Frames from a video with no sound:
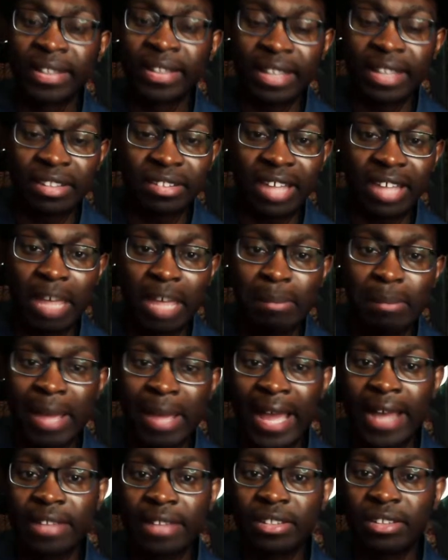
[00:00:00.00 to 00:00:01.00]
this game
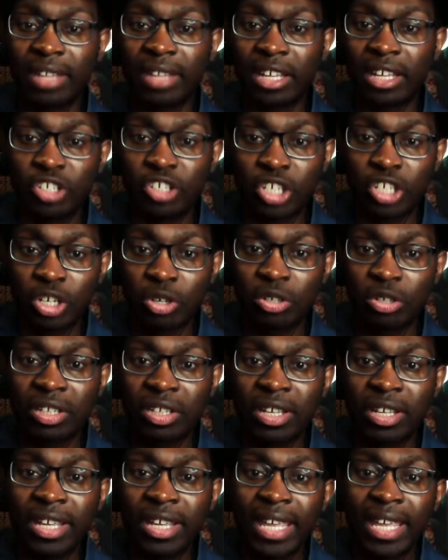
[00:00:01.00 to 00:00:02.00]
has its
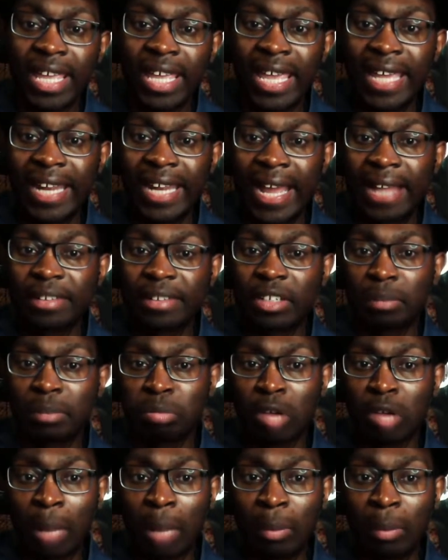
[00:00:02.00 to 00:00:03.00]
issues, it has its
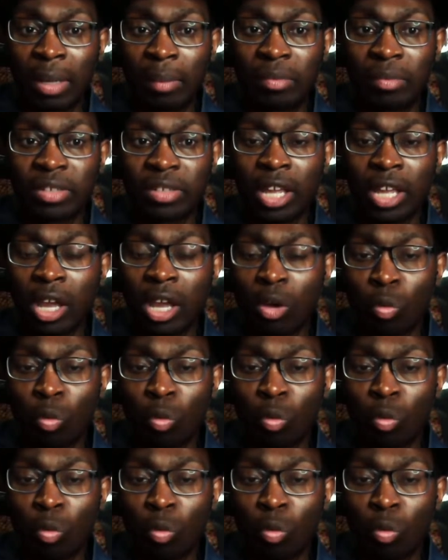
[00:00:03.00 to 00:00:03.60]
problems.